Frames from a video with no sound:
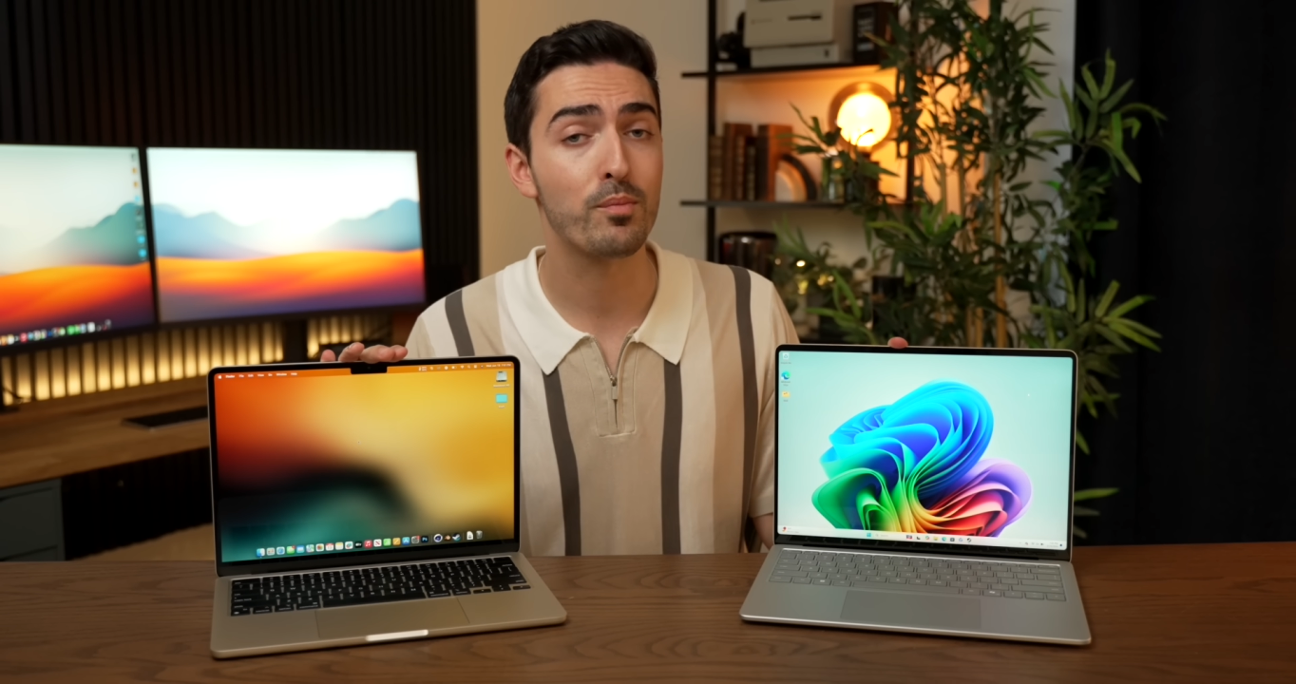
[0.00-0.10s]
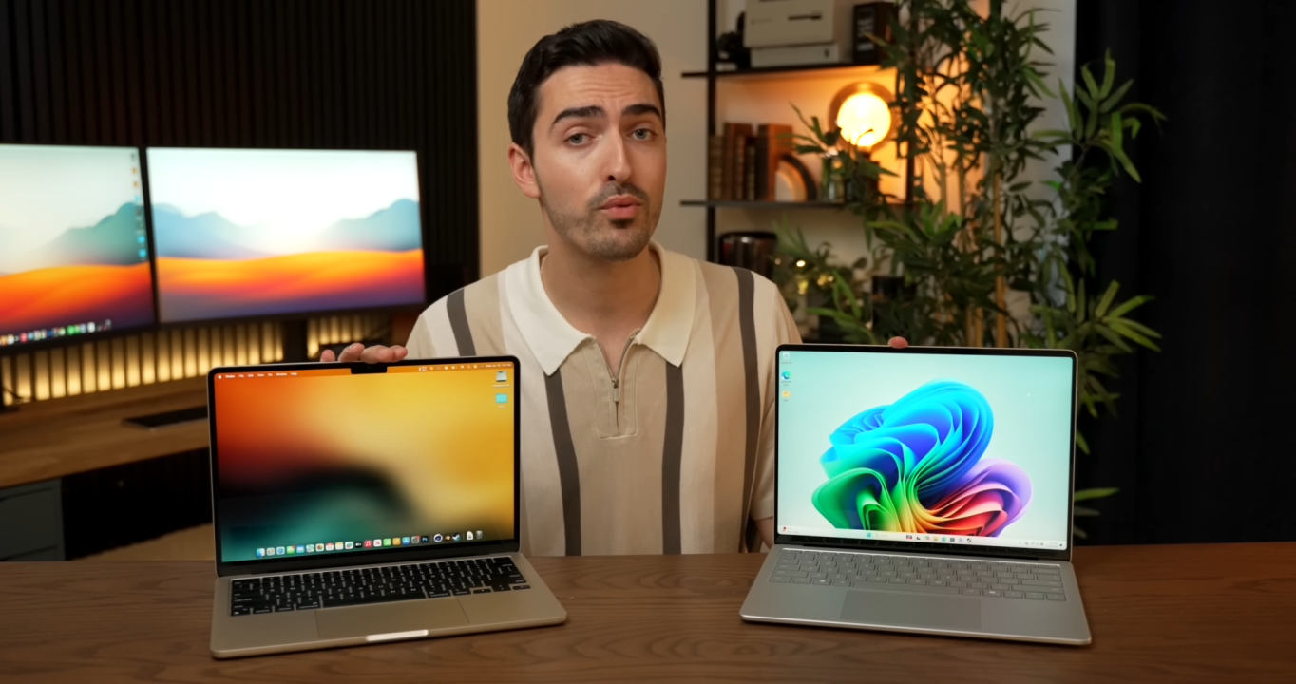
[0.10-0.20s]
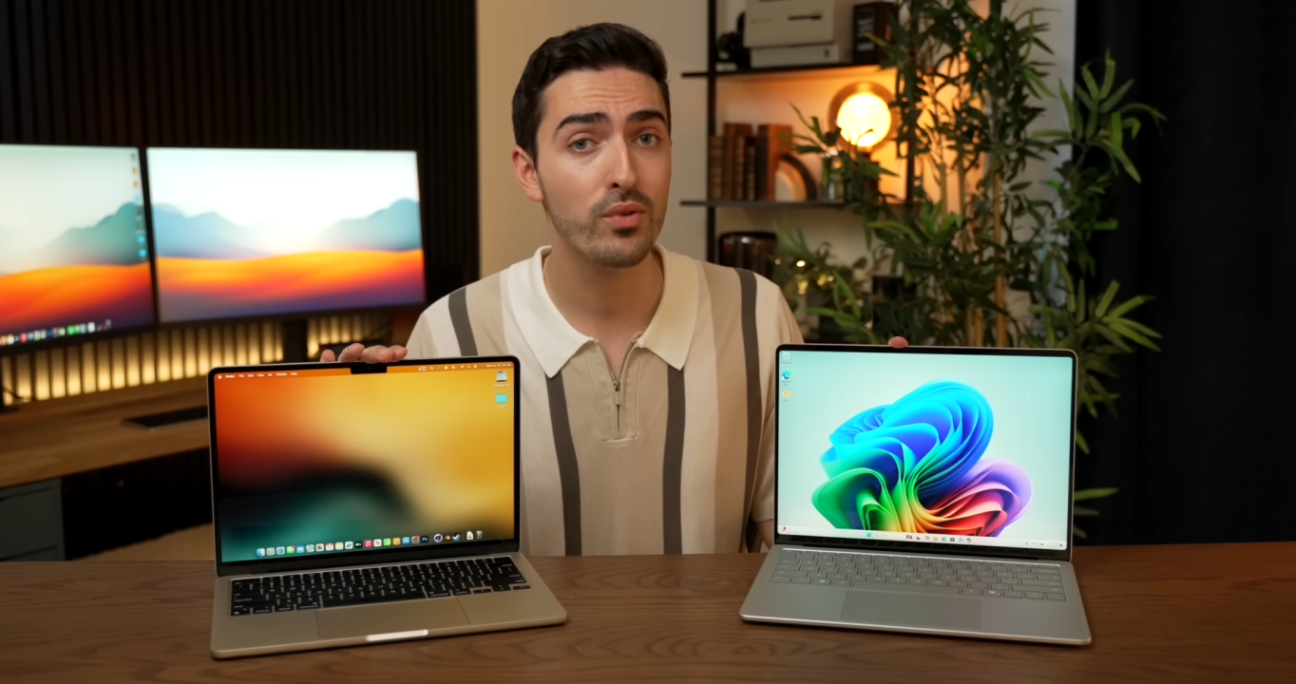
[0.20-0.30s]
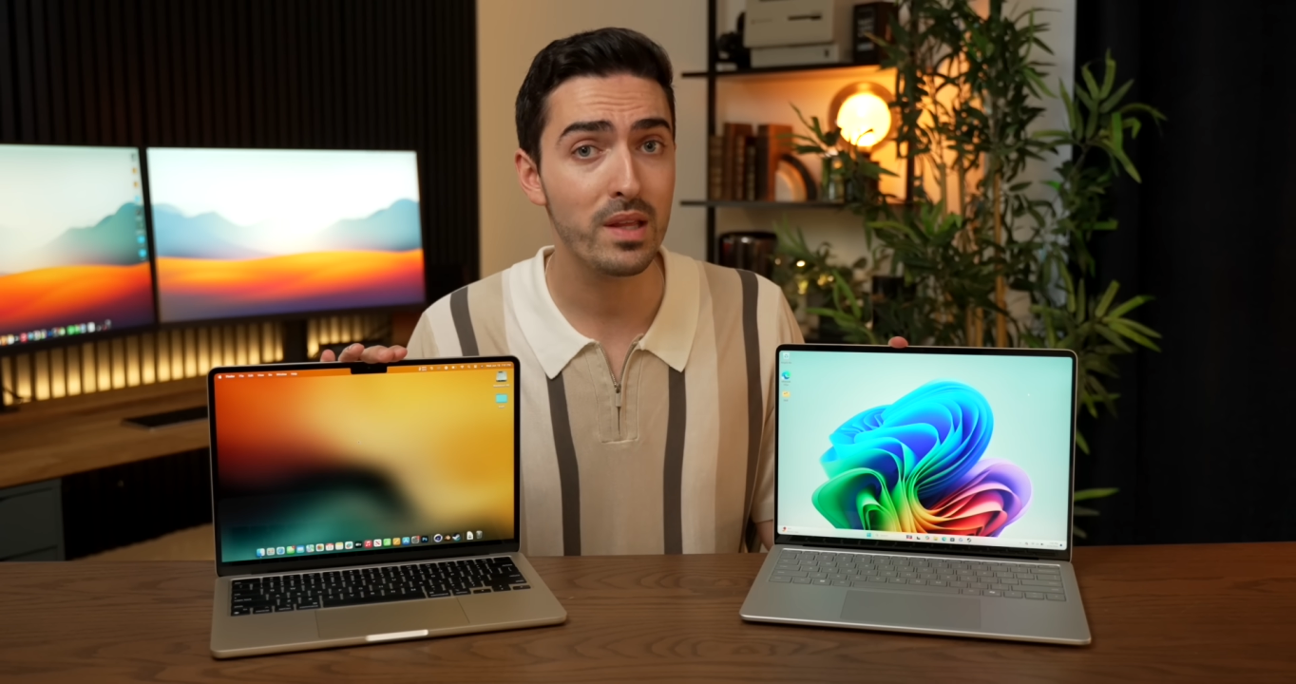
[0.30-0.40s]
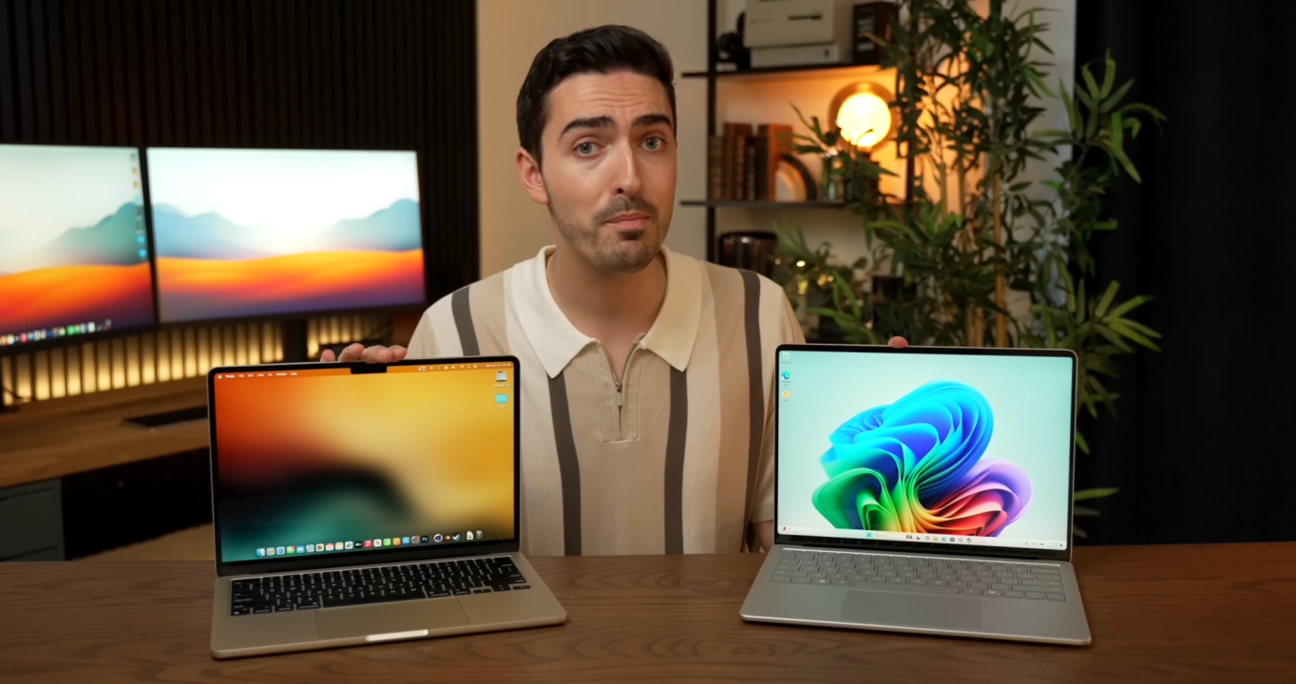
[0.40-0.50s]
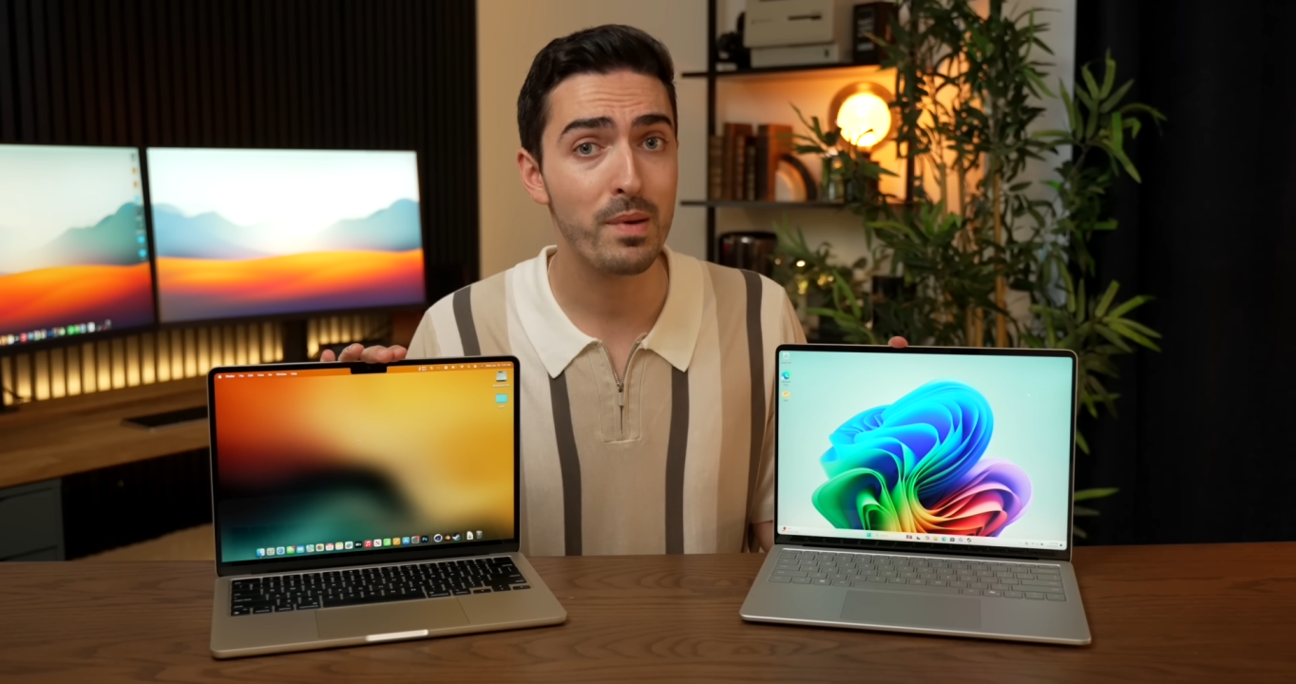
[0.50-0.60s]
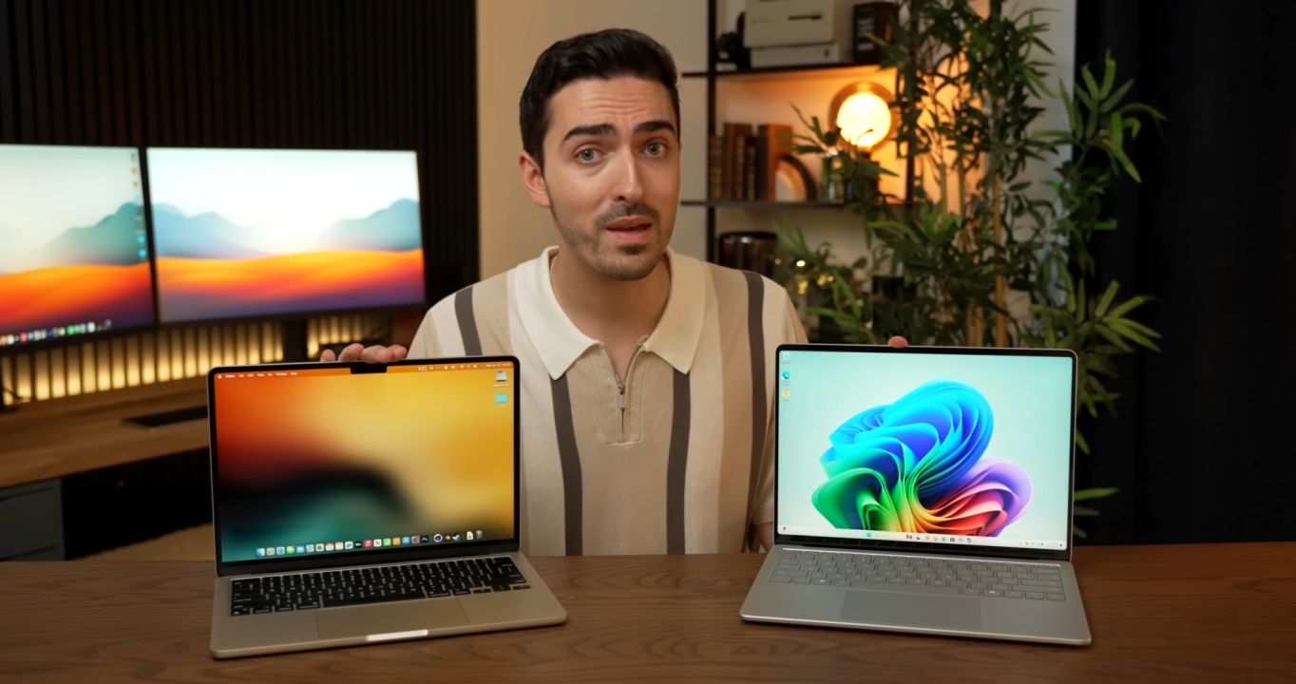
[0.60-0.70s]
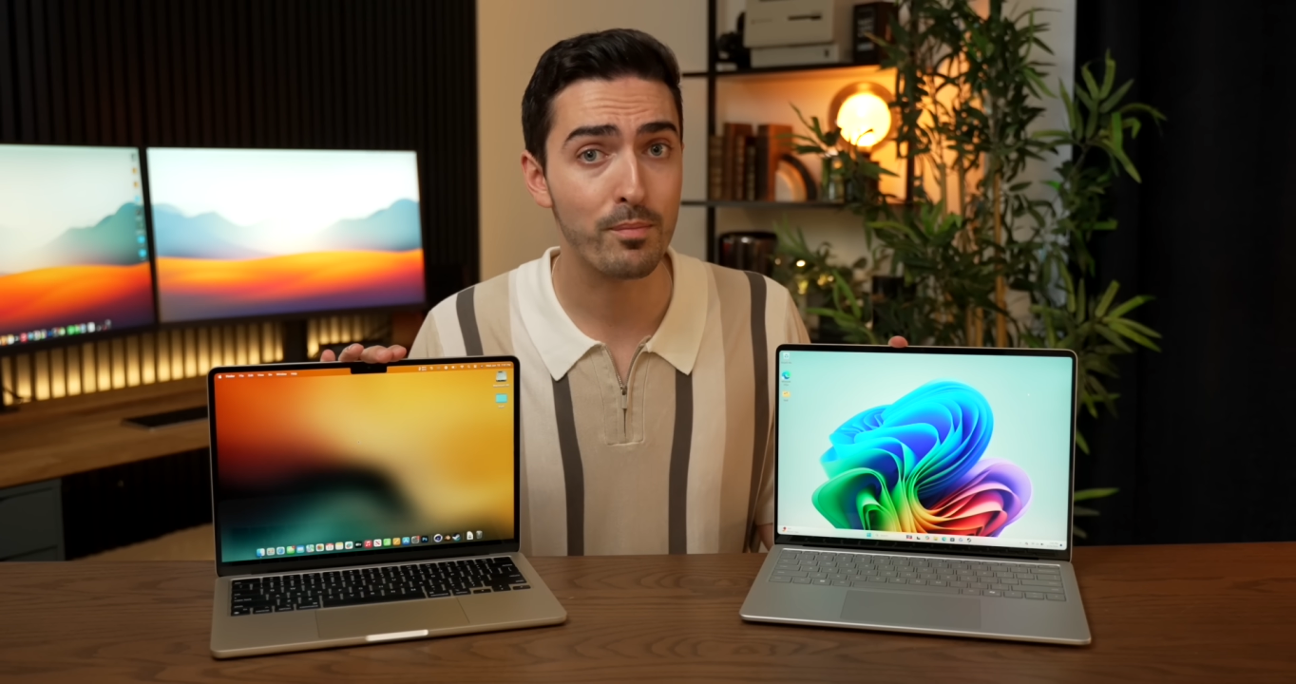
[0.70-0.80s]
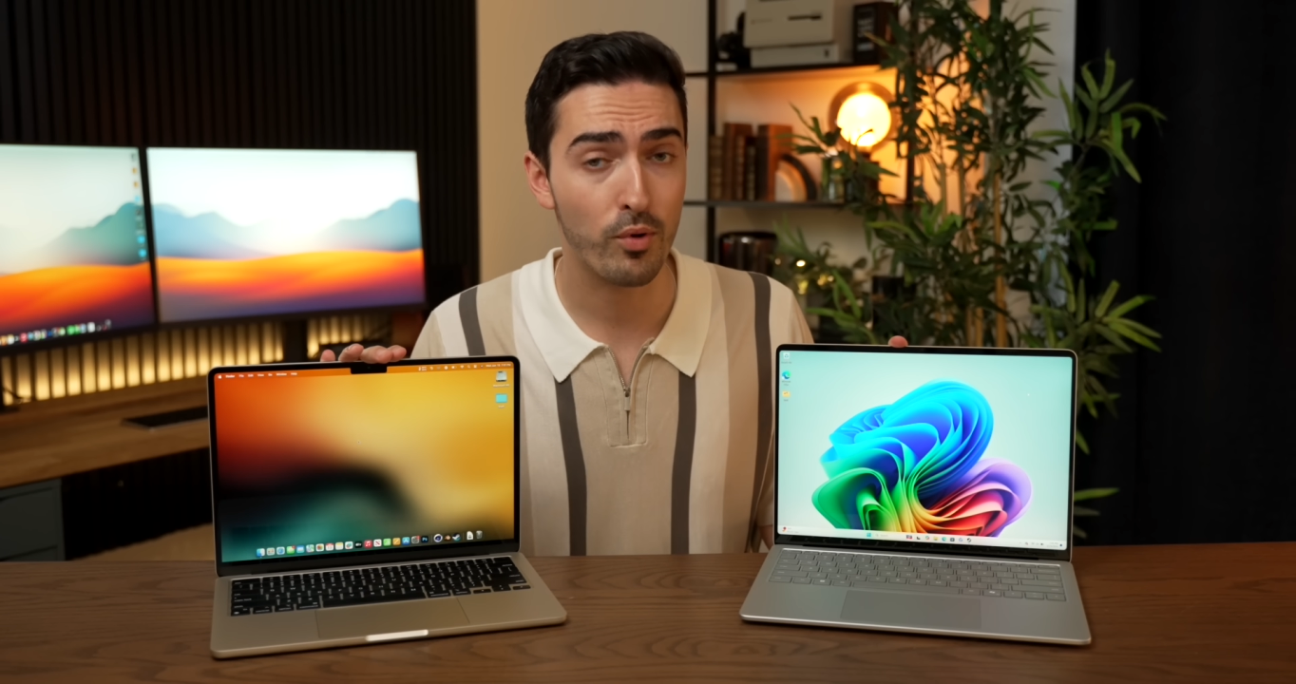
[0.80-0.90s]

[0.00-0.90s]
pretty big